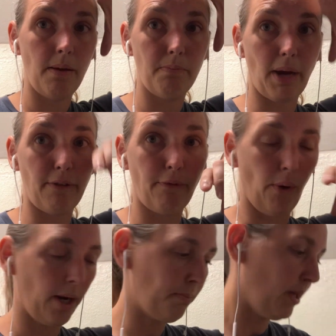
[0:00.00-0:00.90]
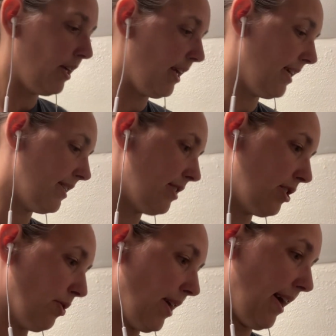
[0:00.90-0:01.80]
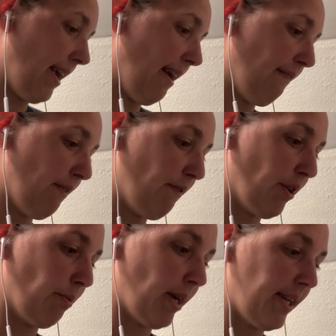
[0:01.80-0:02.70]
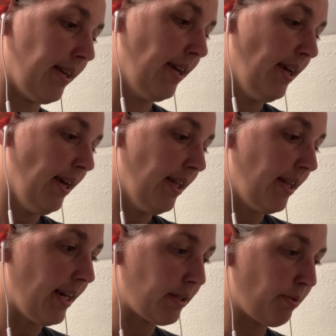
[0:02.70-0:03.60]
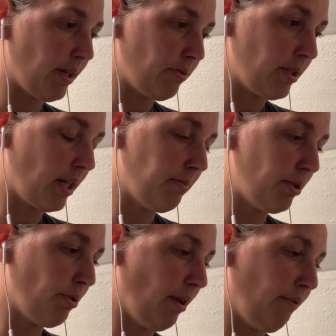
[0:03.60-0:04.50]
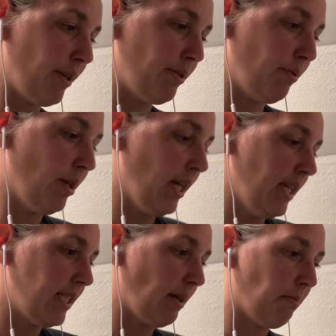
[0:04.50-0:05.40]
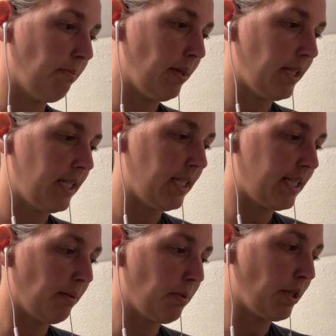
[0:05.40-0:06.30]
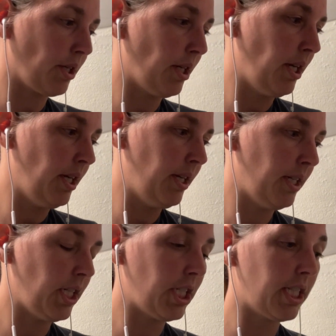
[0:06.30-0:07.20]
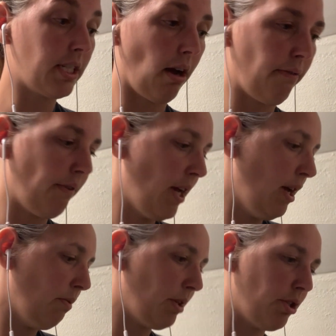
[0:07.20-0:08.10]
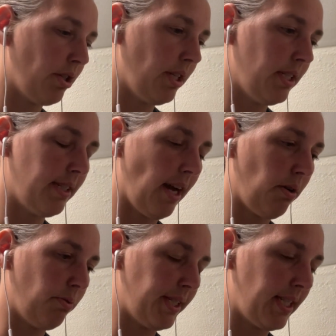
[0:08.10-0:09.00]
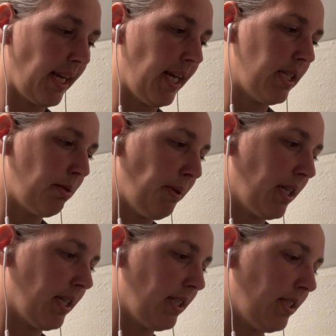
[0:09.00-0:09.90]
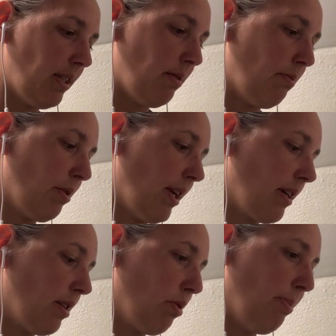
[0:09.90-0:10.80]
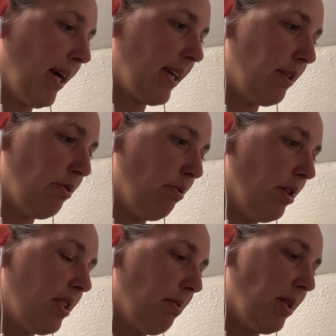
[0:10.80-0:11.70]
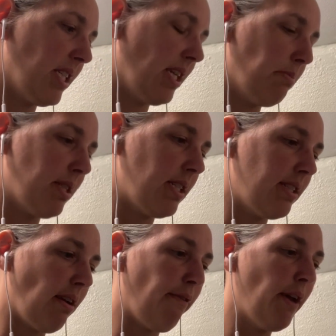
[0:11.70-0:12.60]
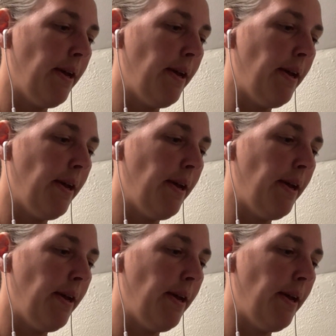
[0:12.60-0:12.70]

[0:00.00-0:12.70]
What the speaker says: by form, and so that I have it for when the next round comes through, if we do some similar stuff, which is not always the case because we're not going to go back and do some of these hymns and stuff